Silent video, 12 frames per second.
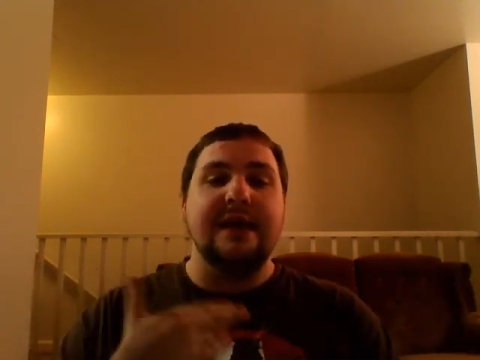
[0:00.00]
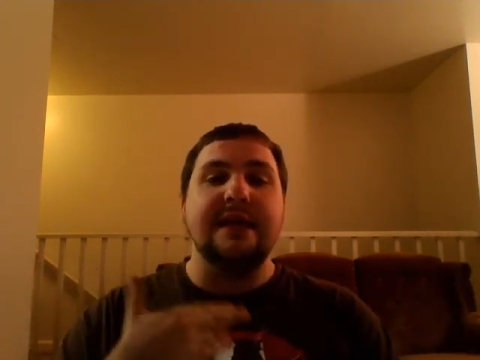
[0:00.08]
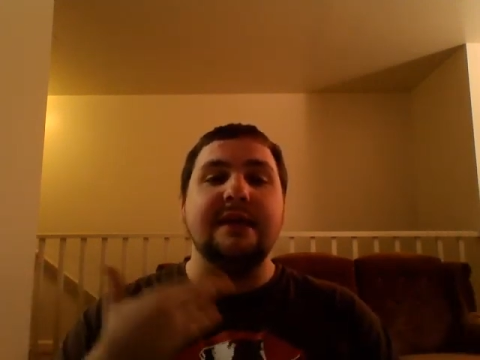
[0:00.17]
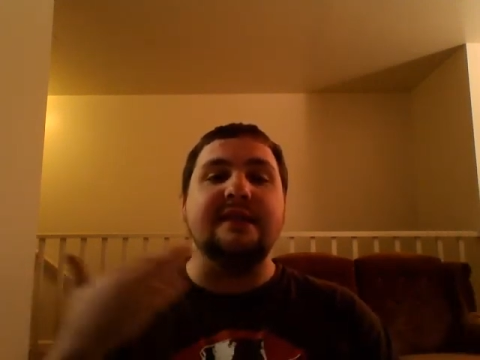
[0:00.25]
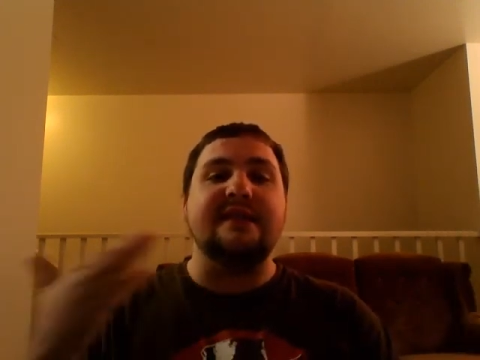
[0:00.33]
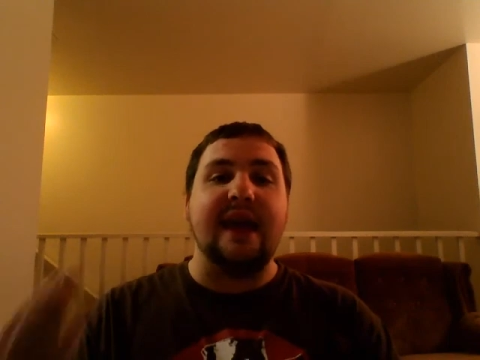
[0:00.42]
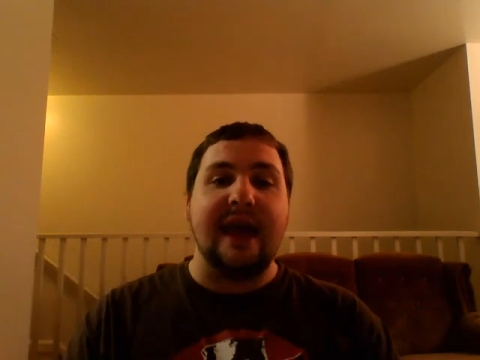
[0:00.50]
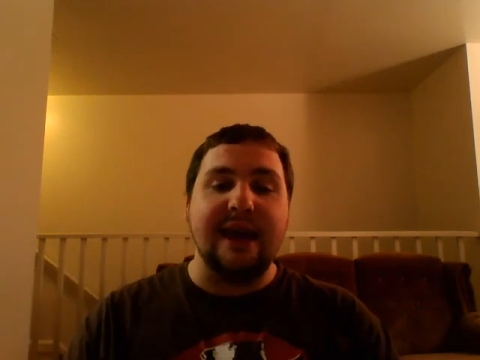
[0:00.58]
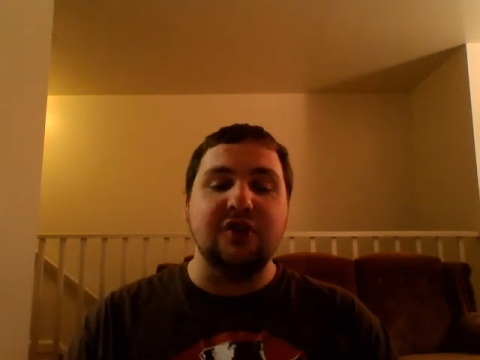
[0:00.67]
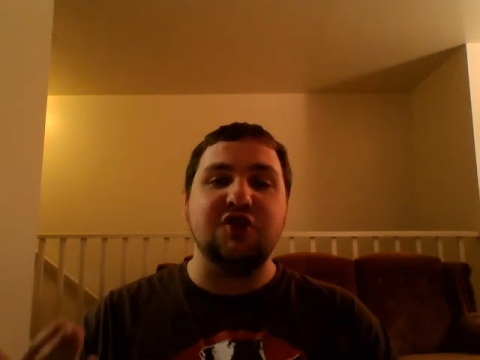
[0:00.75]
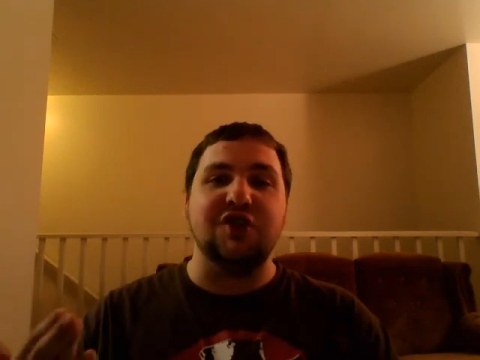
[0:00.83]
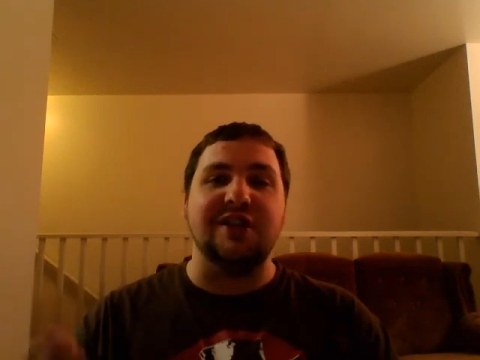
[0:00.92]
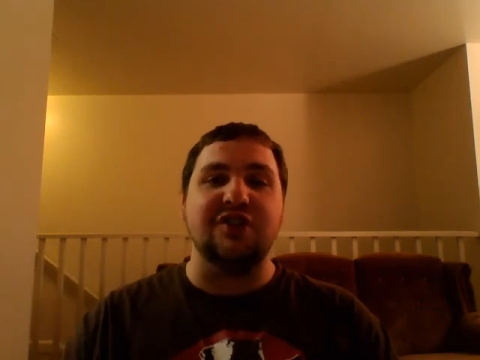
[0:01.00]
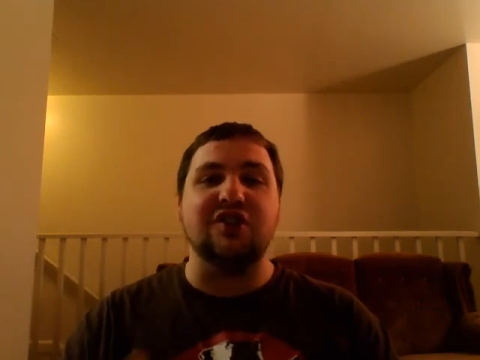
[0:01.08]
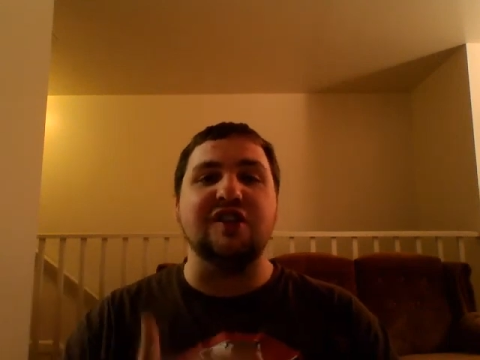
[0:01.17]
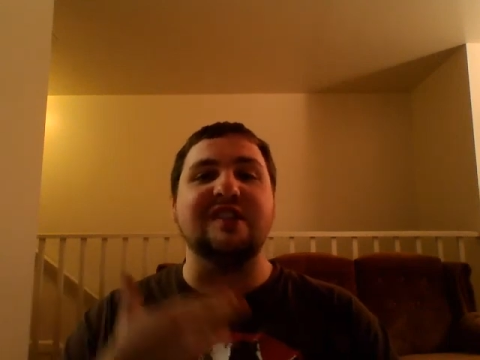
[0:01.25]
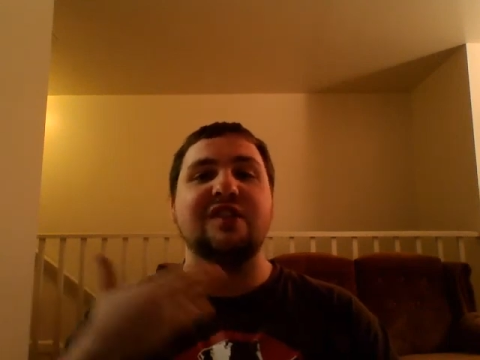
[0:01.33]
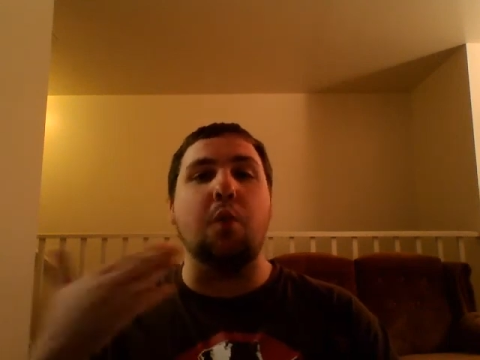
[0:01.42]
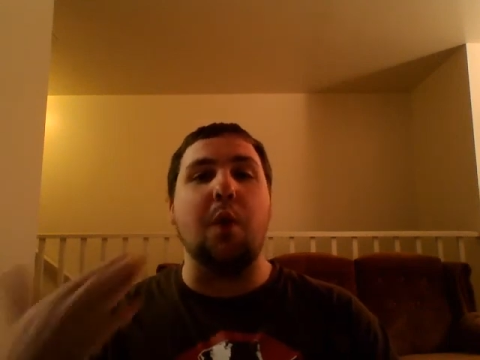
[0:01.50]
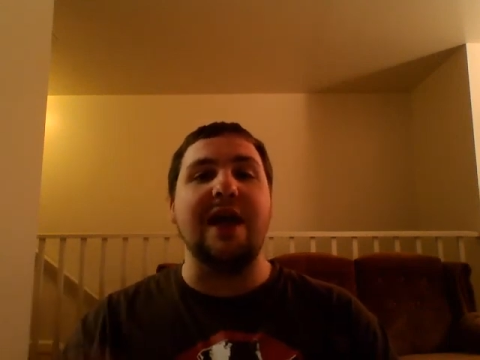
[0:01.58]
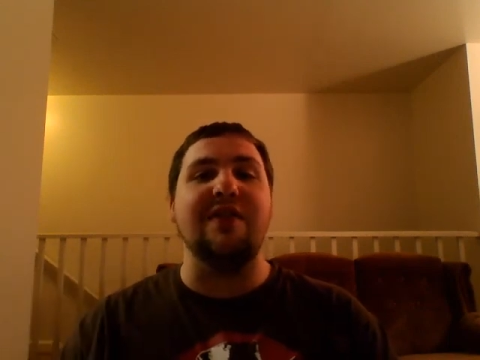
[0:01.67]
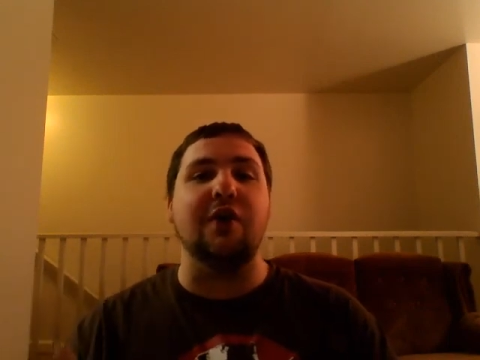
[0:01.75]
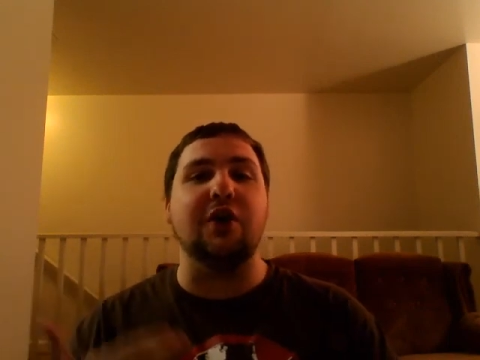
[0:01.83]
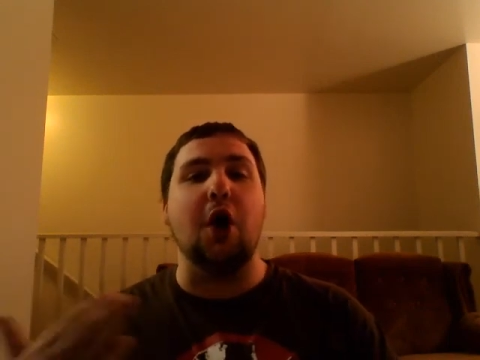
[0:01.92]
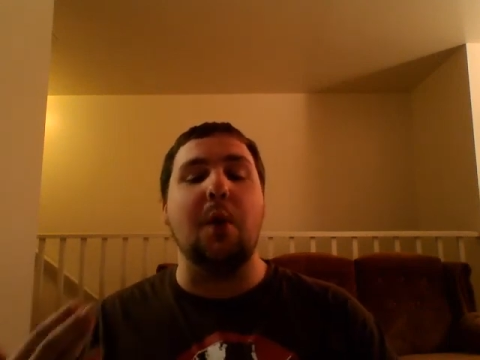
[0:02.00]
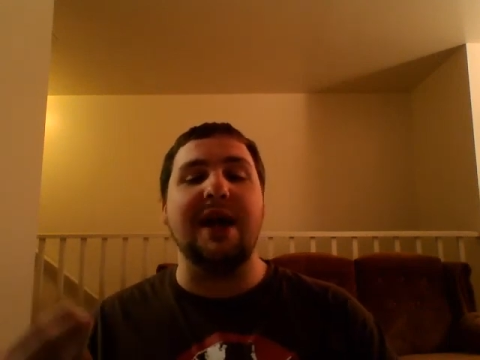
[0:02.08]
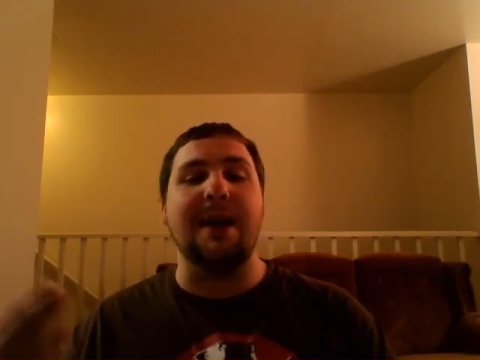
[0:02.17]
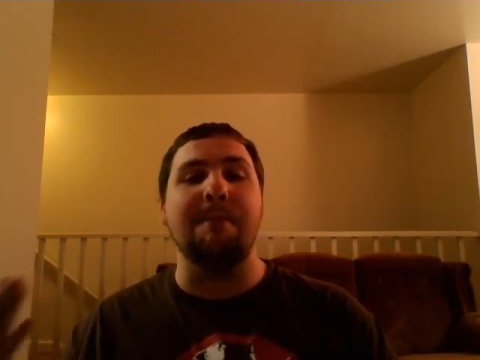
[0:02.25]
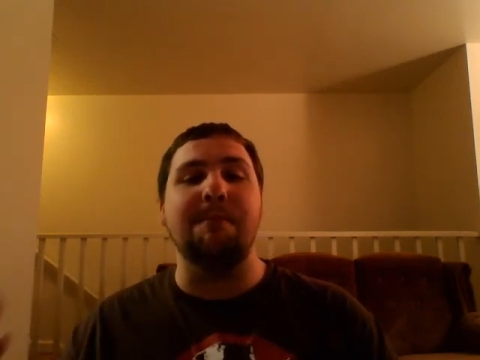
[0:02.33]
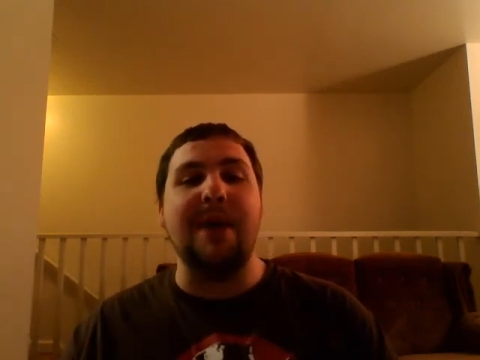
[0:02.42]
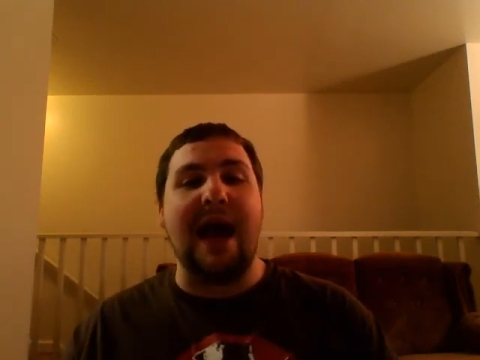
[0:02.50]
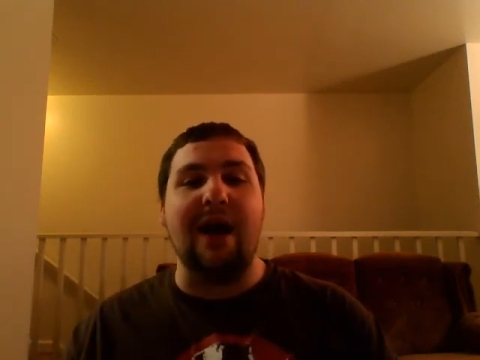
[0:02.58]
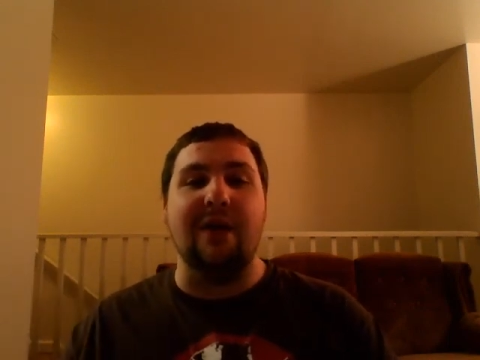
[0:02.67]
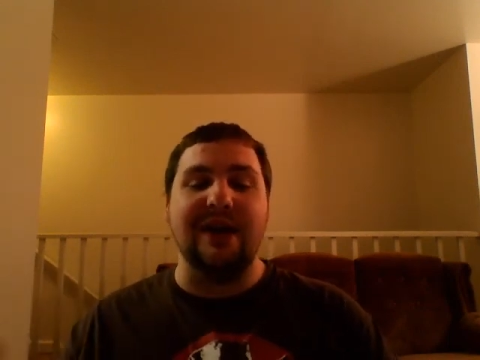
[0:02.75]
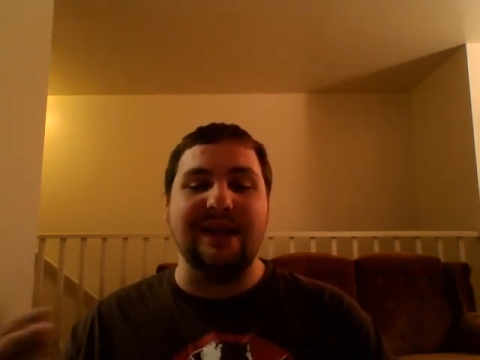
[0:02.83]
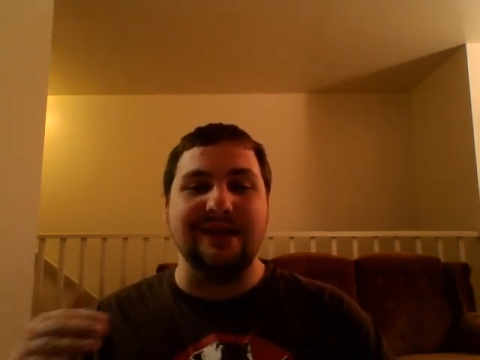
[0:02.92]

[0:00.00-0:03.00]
intention, it's just the way they're going about it